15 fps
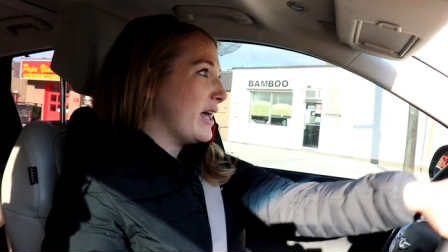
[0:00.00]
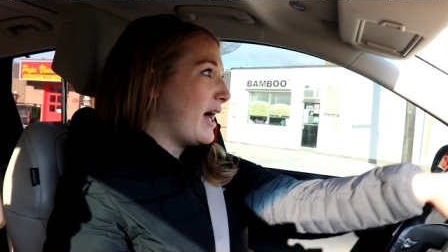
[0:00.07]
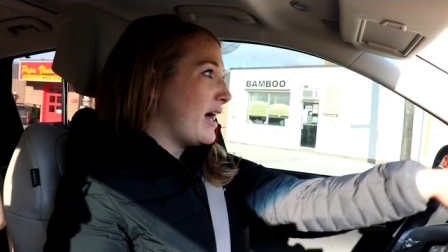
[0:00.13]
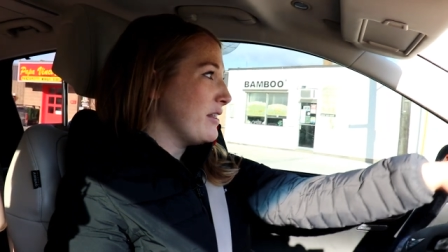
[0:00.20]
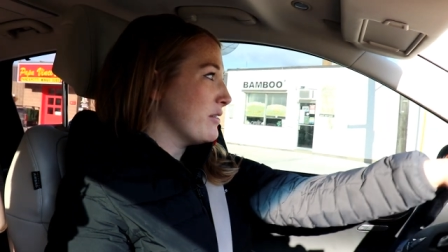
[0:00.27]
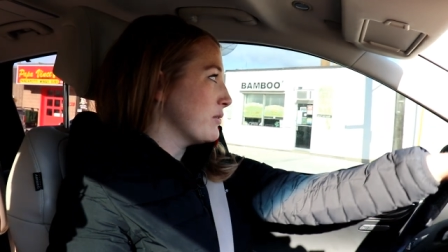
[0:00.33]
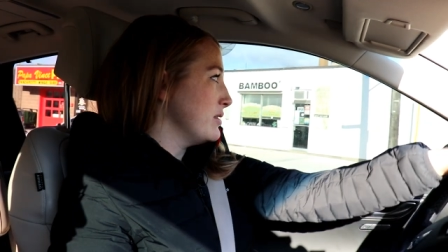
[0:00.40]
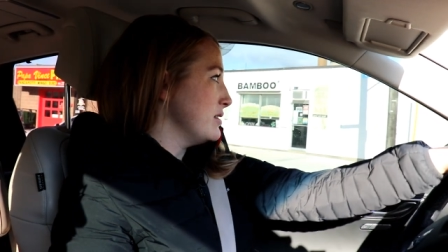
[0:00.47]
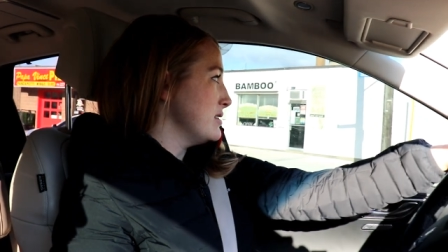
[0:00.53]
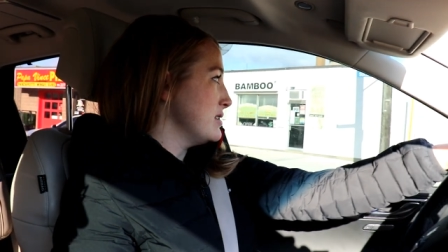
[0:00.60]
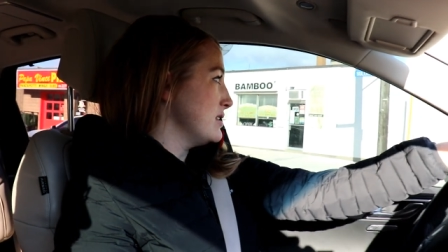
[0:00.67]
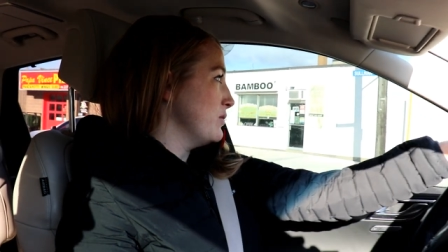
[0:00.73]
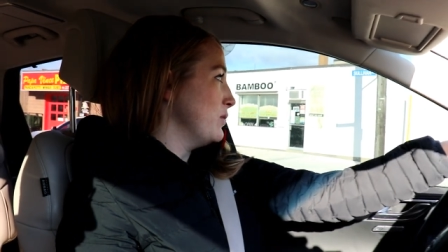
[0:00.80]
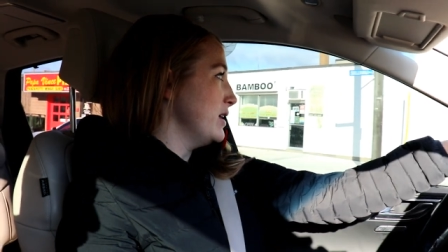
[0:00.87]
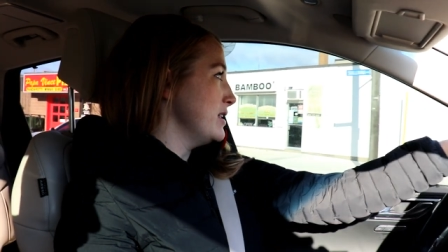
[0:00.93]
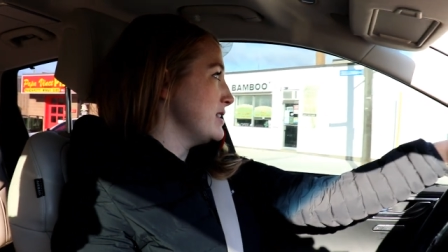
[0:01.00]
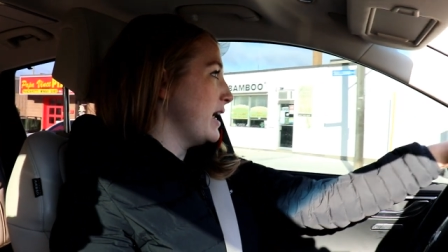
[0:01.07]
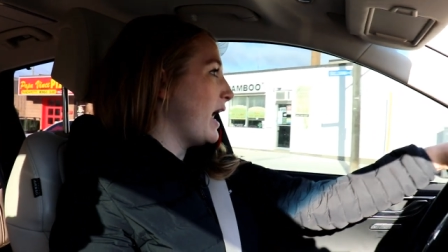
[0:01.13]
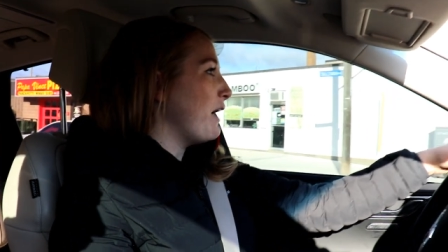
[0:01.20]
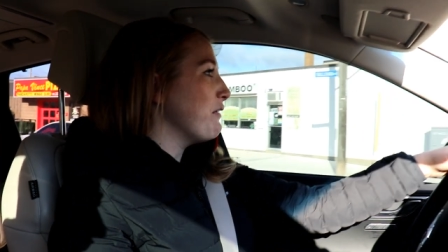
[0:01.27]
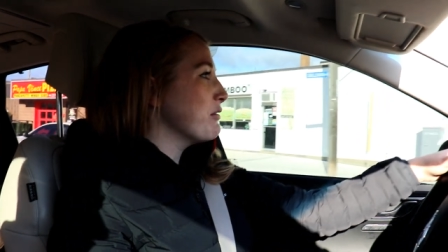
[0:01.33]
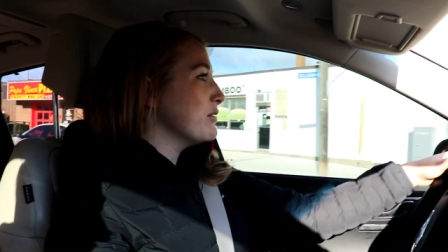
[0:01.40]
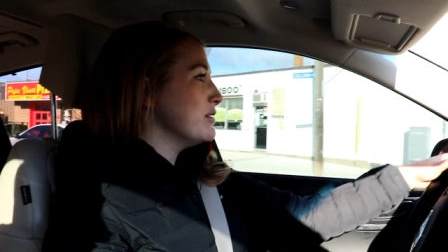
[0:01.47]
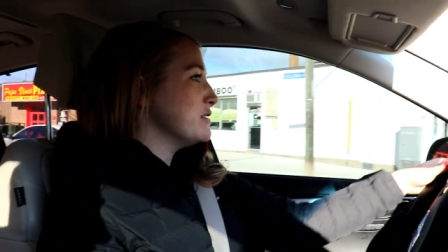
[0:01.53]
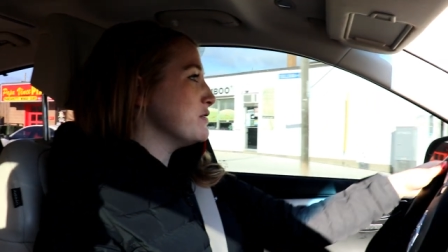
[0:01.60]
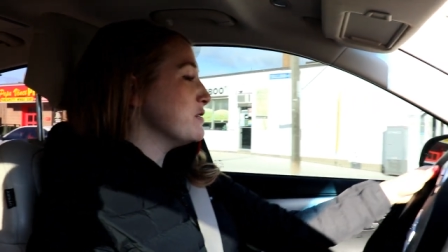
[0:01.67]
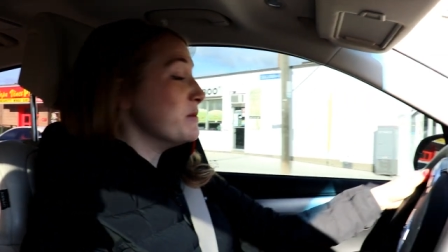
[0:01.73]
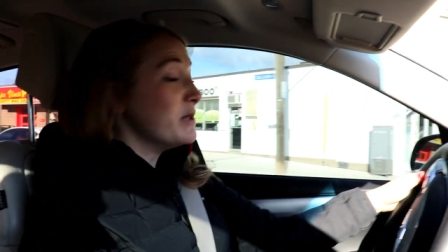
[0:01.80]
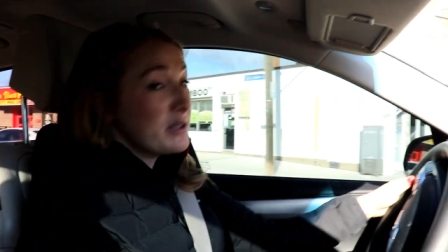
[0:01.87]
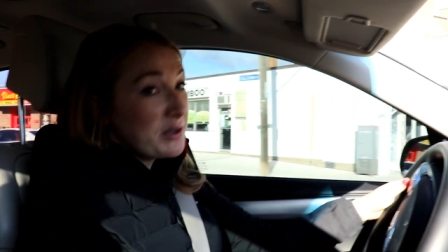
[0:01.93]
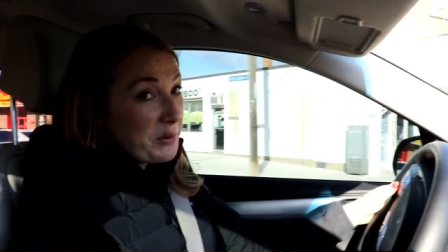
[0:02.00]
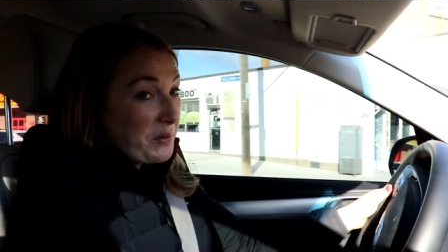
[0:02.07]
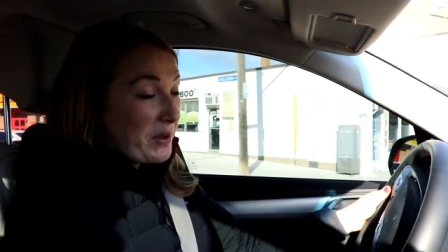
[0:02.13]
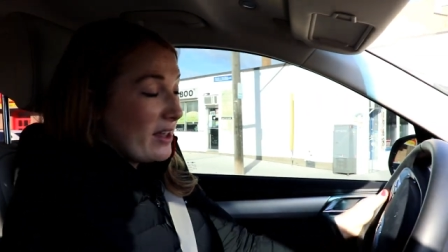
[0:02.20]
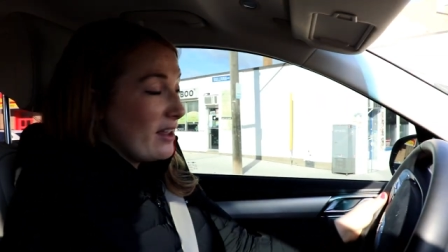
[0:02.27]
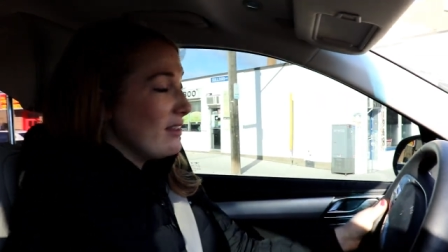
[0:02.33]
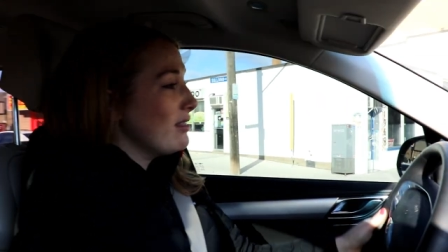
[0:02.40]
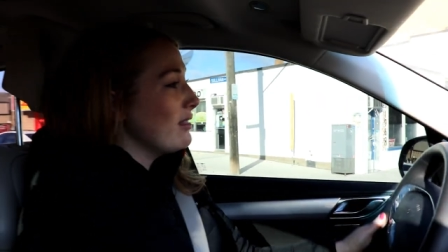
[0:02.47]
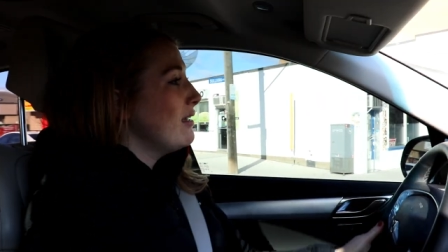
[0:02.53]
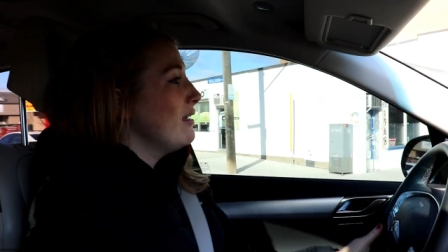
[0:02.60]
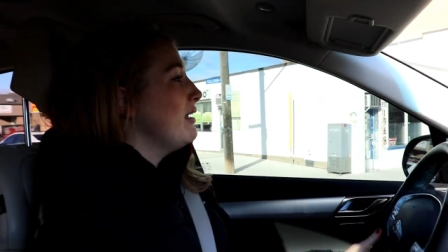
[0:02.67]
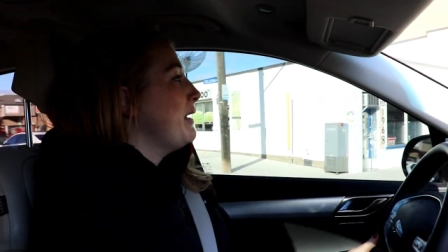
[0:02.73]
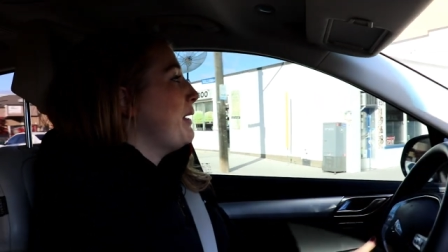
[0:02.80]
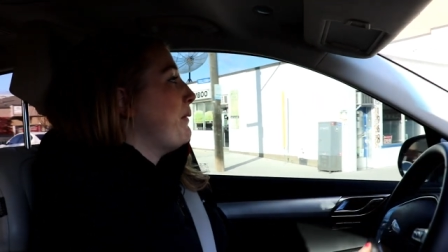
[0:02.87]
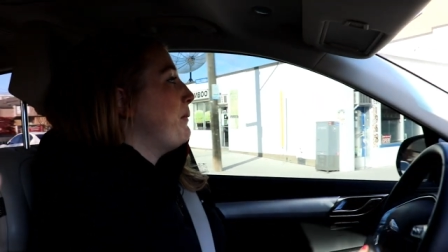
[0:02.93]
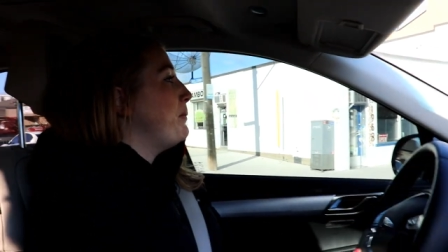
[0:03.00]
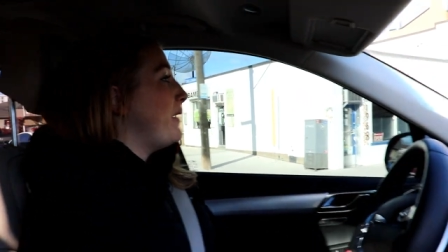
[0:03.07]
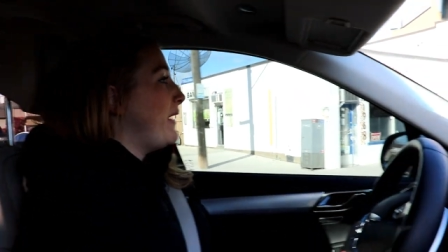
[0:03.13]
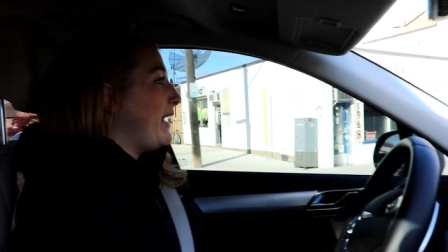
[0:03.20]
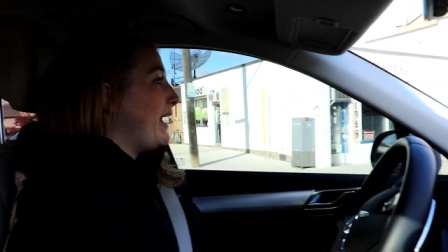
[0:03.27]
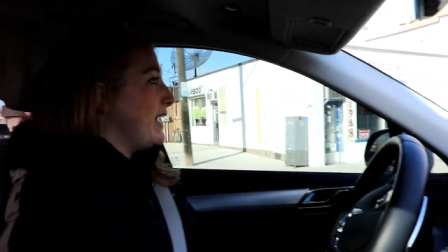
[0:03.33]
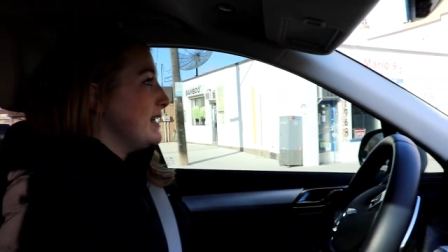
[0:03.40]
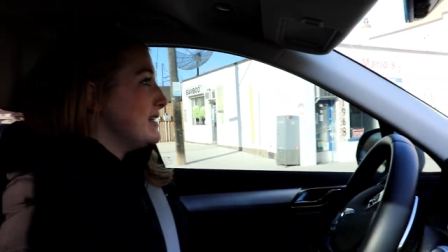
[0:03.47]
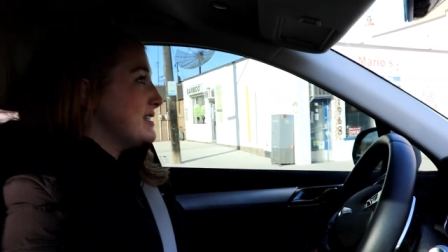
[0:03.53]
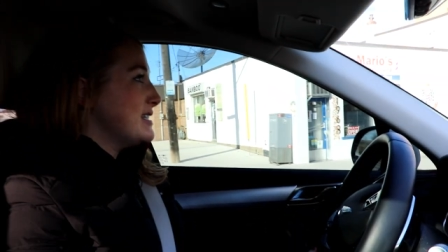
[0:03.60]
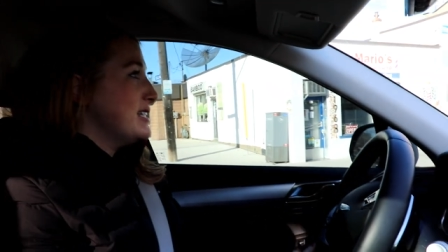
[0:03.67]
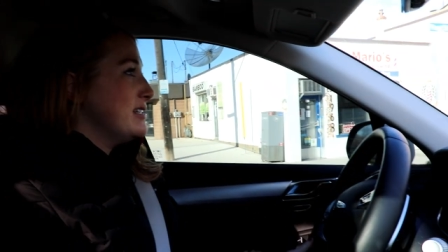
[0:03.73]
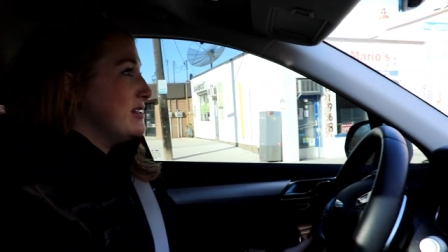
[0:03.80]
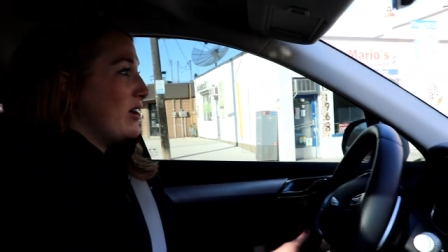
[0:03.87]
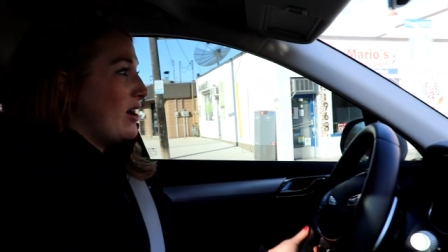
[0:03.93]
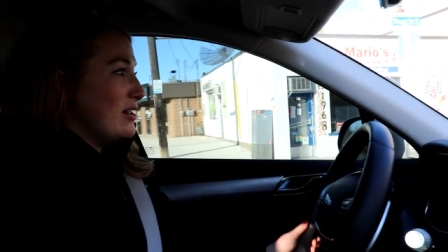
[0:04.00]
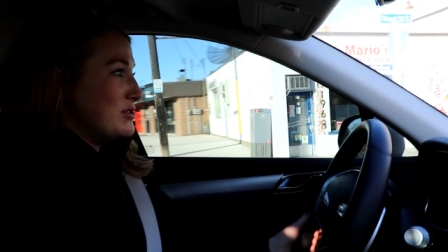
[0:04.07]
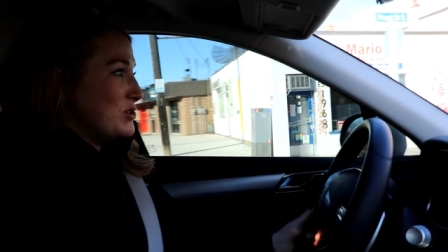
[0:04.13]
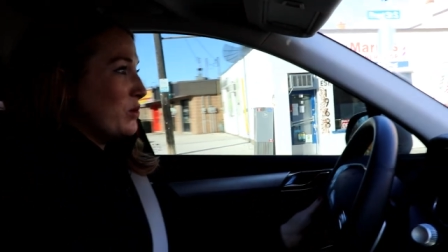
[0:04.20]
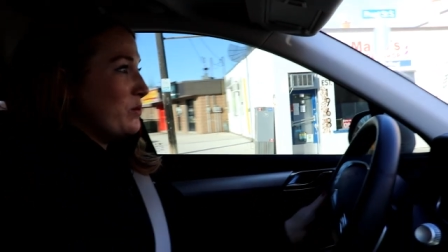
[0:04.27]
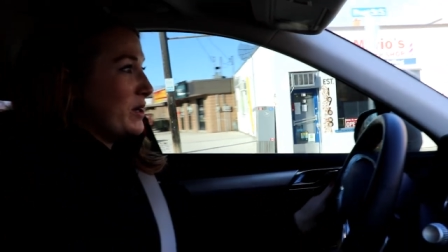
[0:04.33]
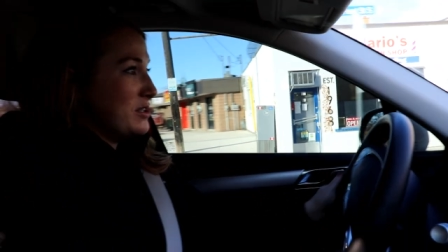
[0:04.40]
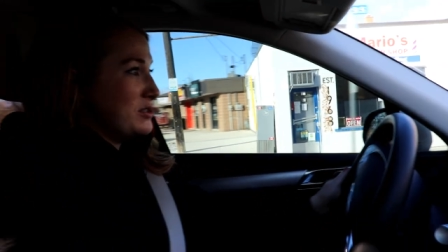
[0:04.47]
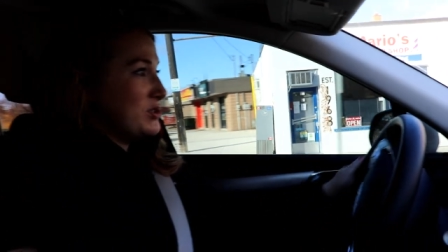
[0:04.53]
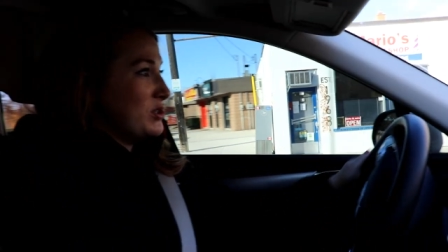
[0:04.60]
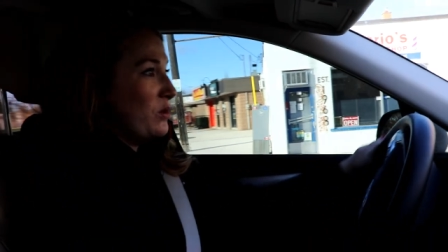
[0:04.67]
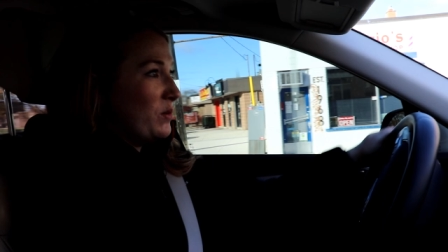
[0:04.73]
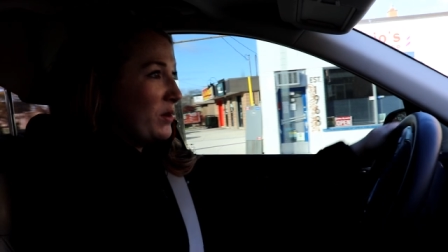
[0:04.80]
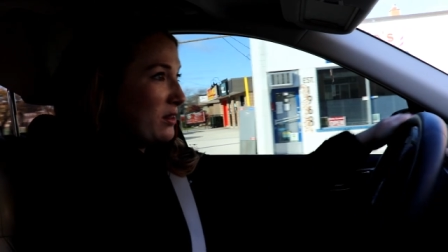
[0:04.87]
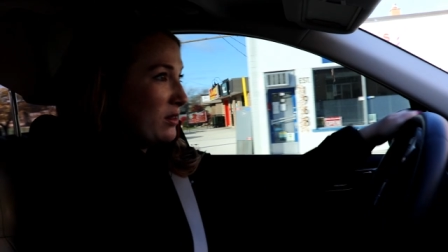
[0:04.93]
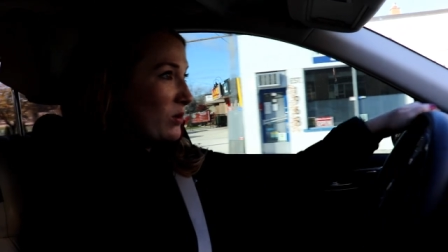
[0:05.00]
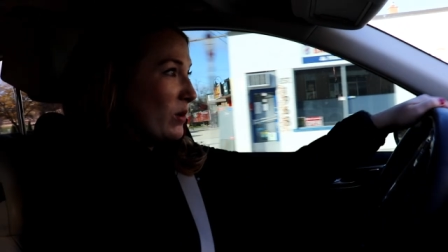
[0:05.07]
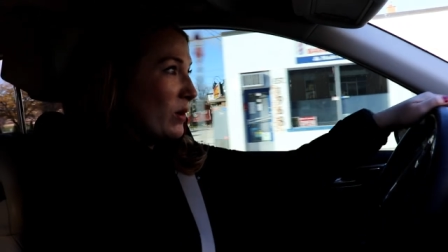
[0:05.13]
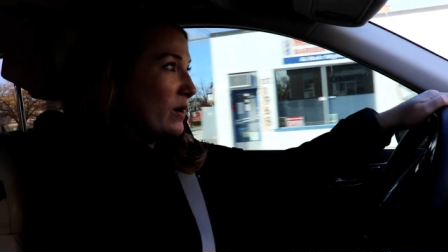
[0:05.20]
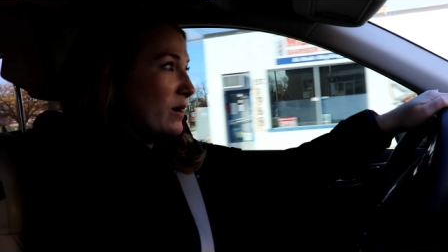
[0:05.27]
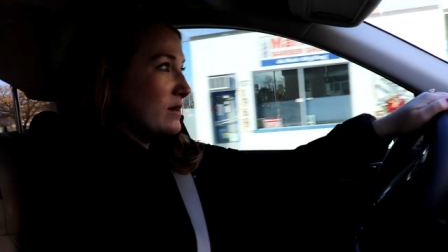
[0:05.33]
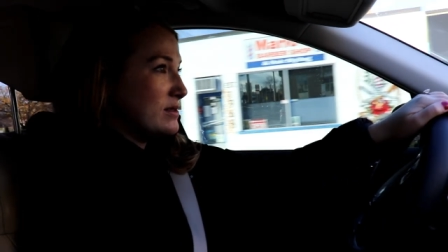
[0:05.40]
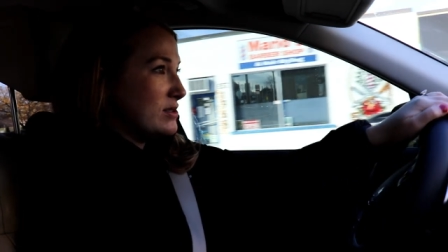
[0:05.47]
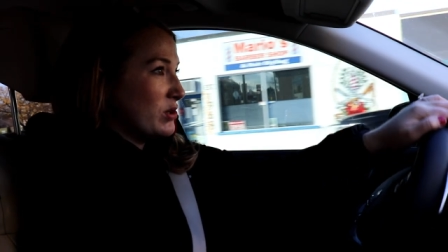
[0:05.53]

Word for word: Catharines, the ones that everyone's familiar with but not so much so with Thorold.